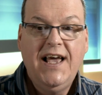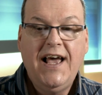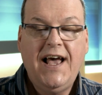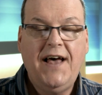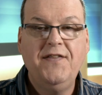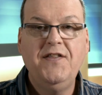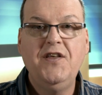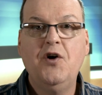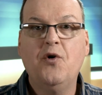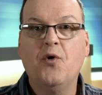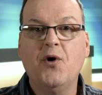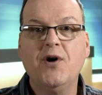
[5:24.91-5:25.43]

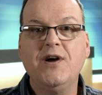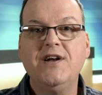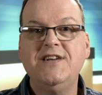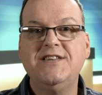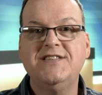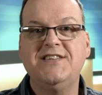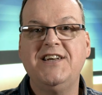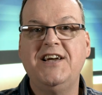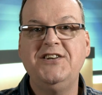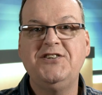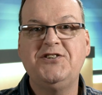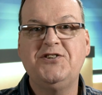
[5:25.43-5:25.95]
And the
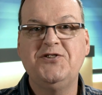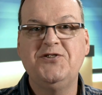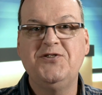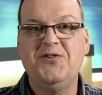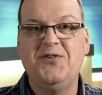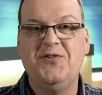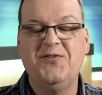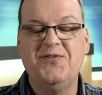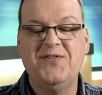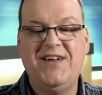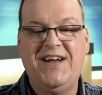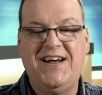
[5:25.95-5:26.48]

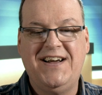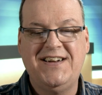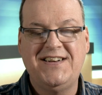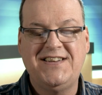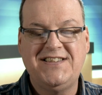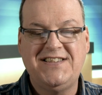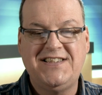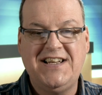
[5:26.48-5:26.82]
organizational uh,